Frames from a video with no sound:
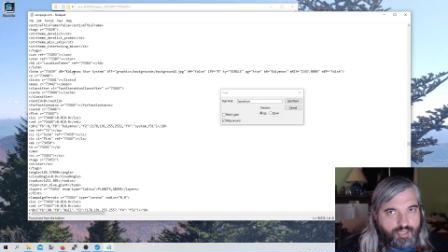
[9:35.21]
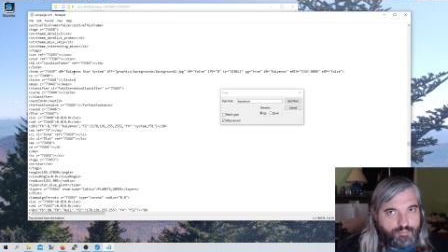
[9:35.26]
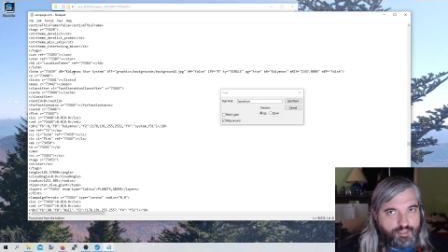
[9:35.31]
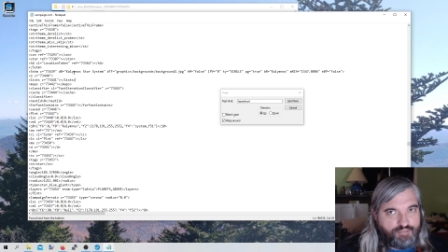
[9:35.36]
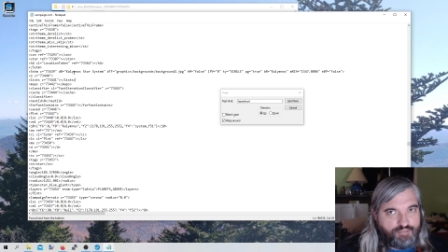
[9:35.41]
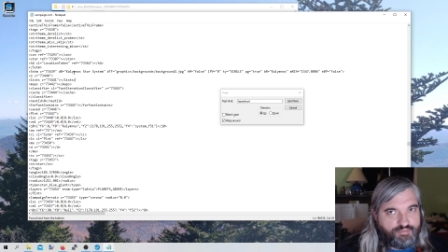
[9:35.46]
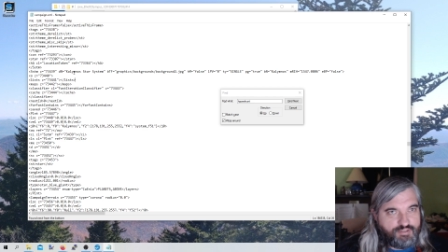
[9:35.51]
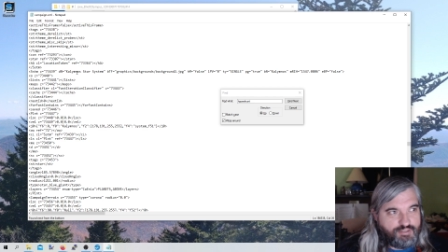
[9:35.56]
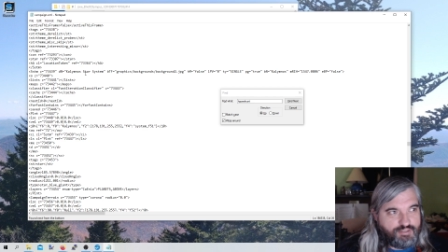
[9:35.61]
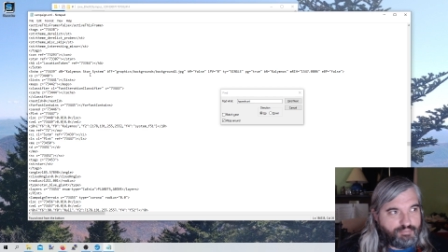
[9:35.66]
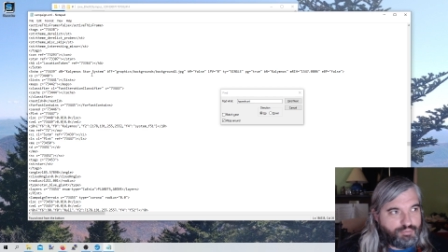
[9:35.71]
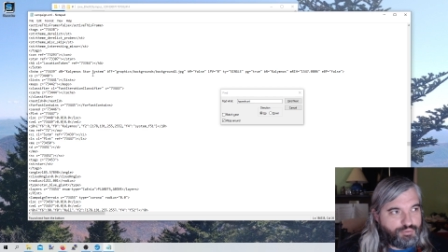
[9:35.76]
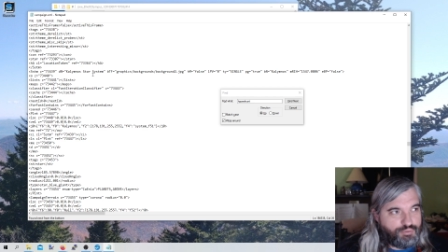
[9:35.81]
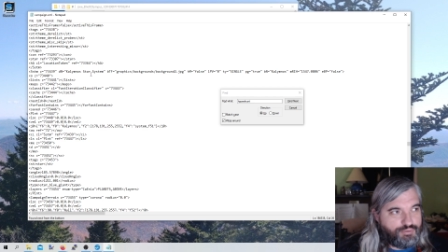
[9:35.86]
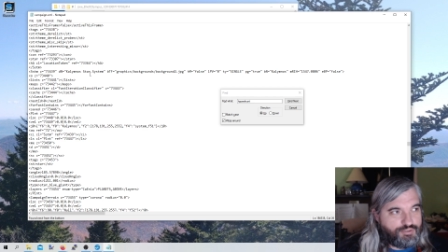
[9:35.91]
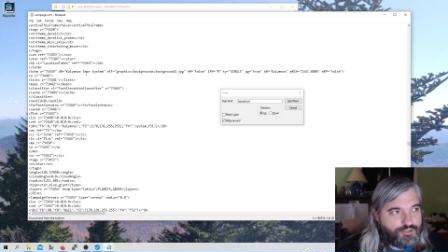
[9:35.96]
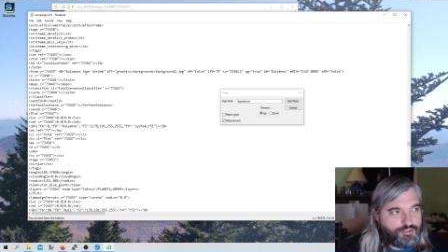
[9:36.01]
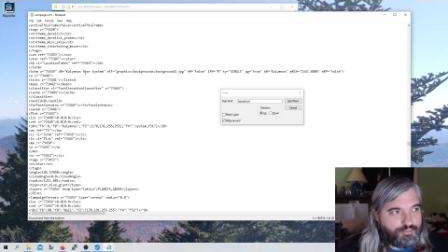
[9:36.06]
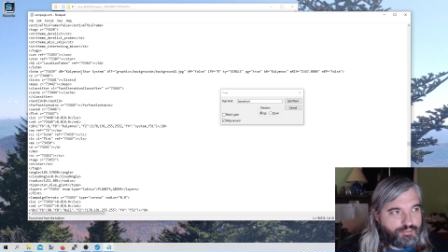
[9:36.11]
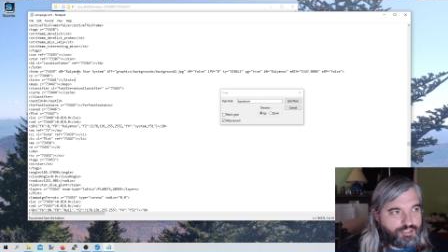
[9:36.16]
And if it's a blue
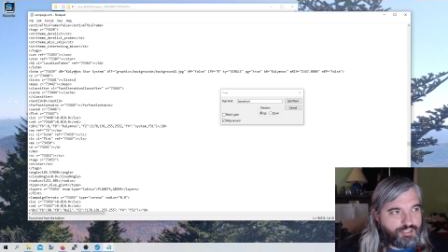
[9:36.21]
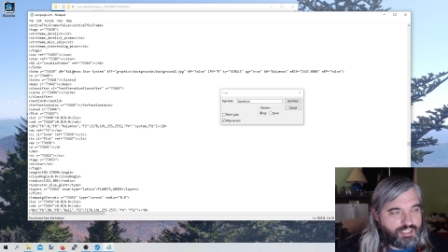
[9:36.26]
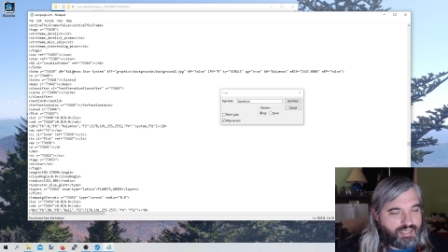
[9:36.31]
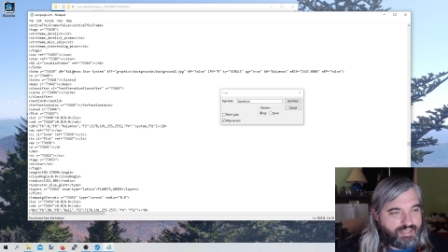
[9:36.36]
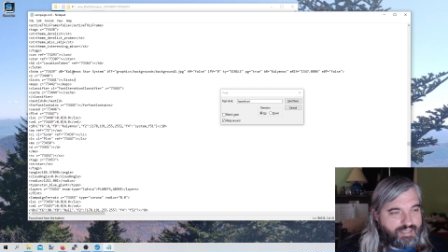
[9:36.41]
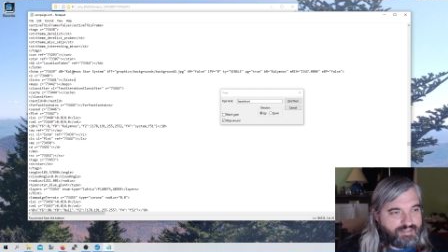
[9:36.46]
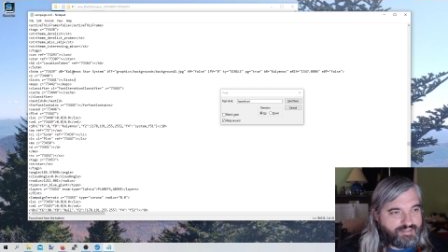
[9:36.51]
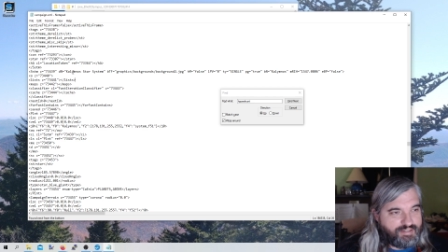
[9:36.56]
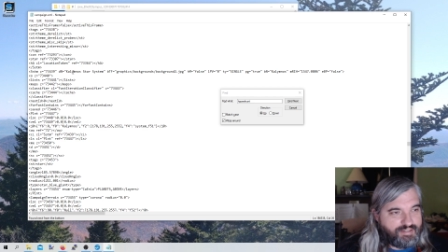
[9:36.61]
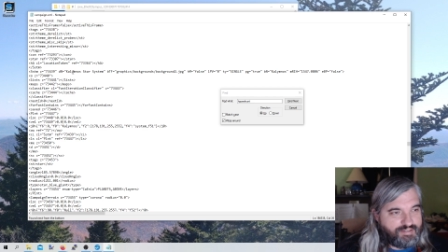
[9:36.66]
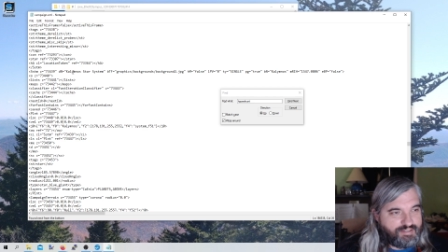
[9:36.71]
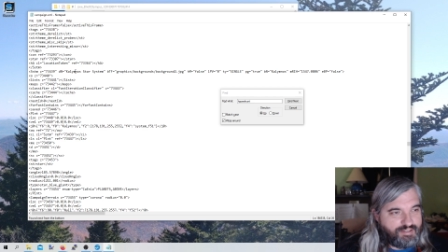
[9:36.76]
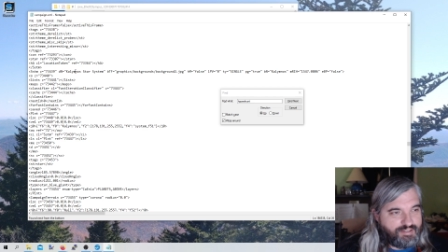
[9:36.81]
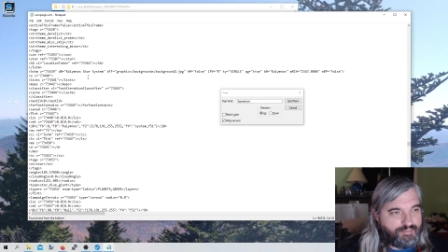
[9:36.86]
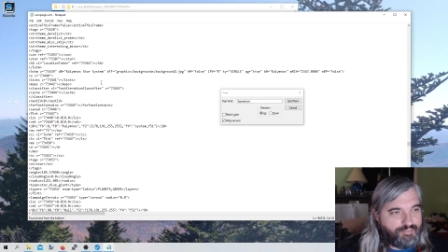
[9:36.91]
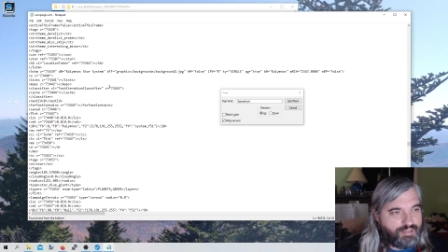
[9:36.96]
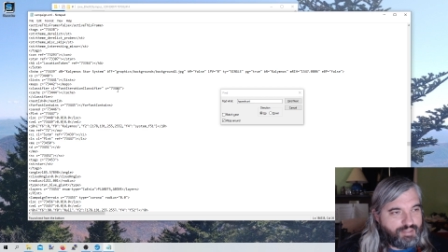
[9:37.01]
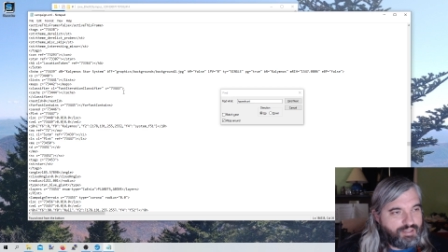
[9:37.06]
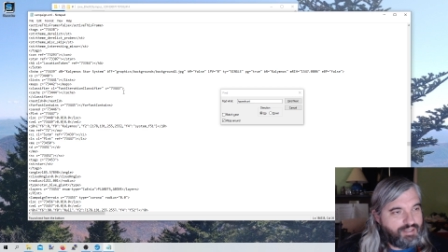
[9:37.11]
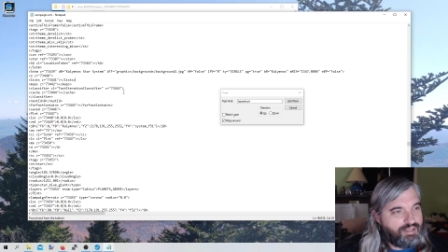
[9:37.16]
supergiant system,